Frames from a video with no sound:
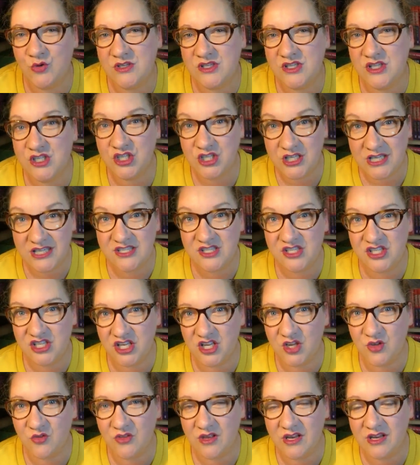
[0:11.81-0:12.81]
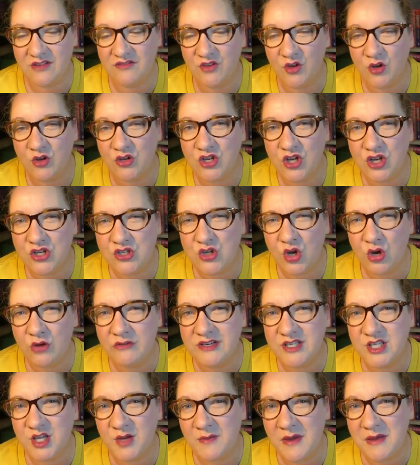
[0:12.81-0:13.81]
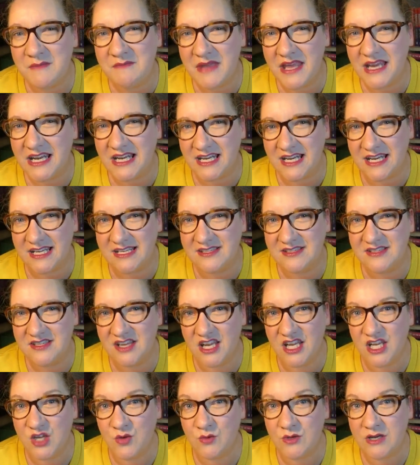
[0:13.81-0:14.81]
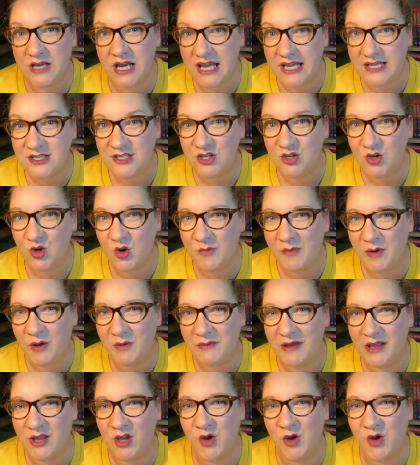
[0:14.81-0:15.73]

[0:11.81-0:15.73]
suggest to you that if you're not already on my mailing list and you would like to know about my